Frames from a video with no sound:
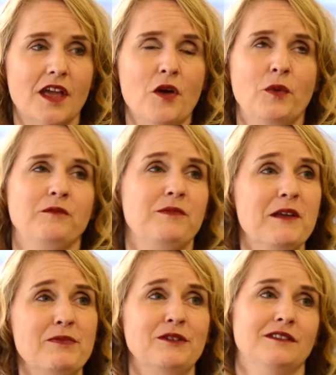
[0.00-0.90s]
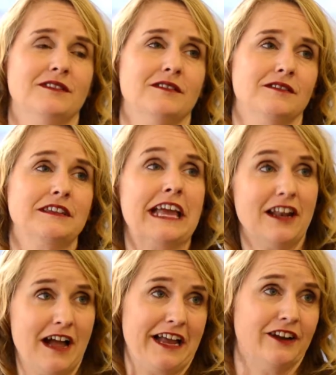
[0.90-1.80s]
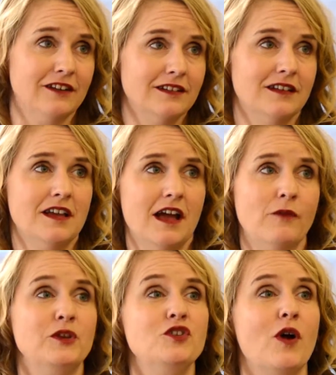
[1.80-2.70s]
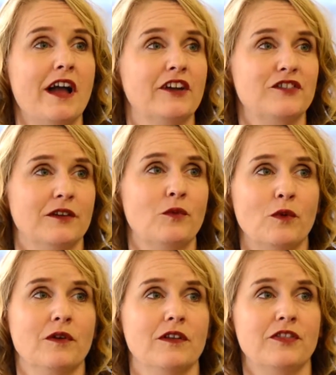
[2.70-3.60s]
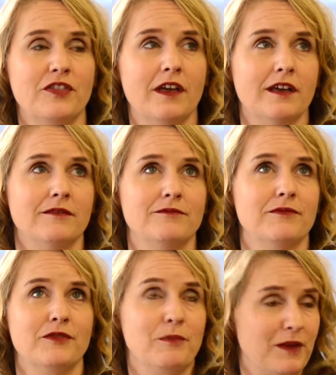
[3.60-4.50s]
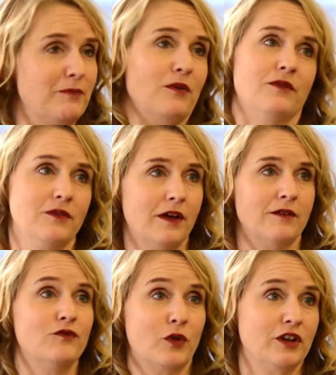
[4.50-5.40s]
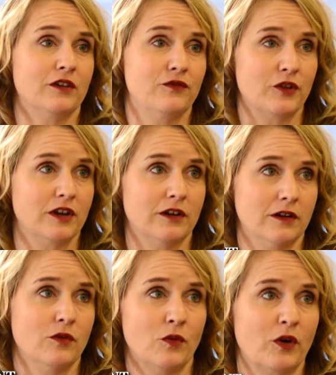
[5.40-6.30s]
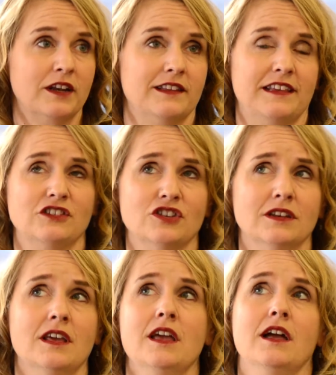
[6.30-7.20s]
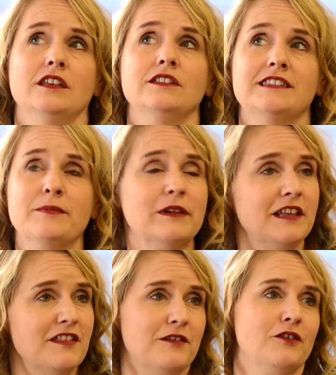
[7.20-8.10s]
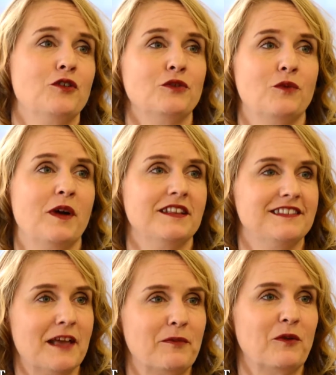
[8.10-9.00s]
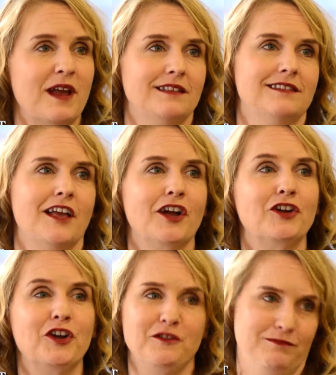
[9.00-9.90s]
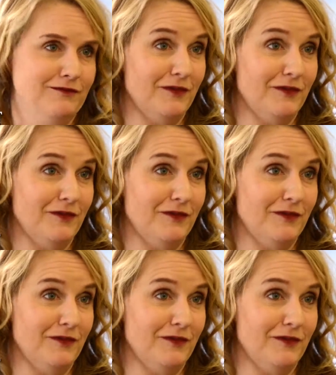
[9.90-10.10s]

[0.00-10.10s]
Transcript: When people get hired, and when you hire the people for your organization, typically what separates a good